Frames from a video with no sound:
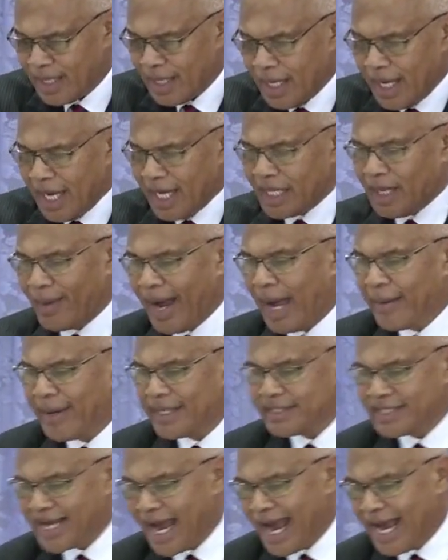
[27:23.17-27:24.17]
And the Bible
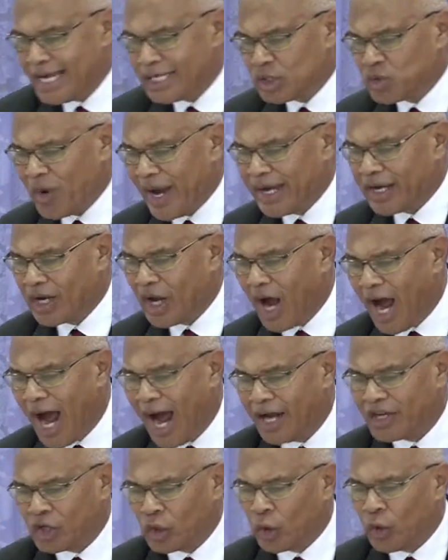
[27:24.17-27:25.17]
says when
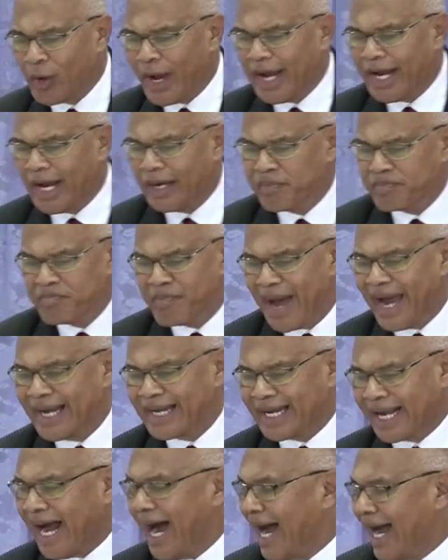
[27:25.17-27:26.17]
God created
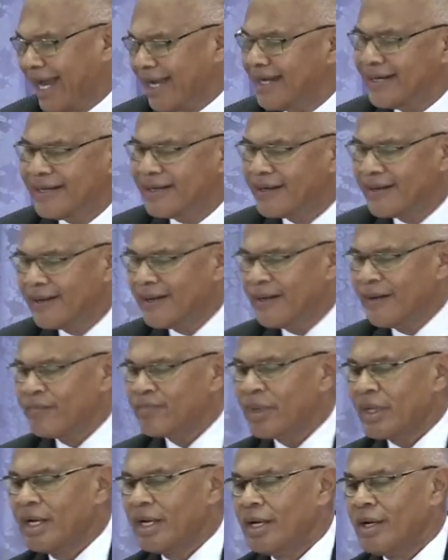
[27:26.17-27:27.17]
mankind,
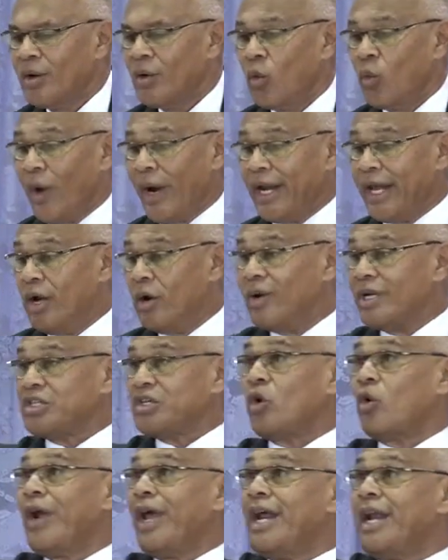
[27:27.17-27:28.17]
when he was
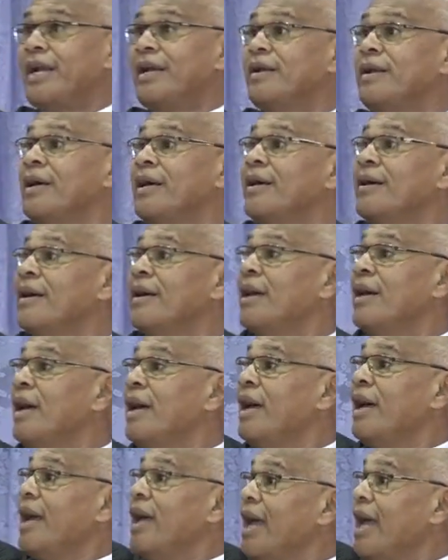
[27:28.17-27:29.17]
created
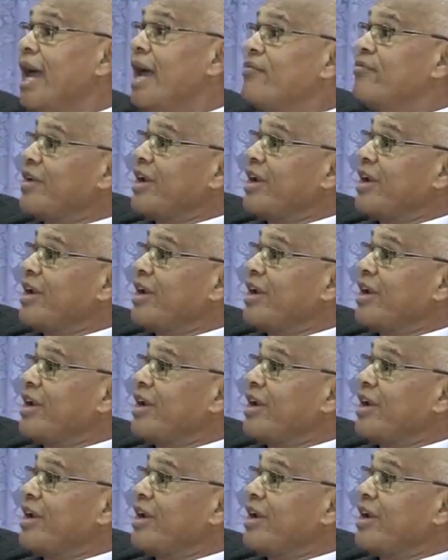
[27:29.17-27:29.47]
every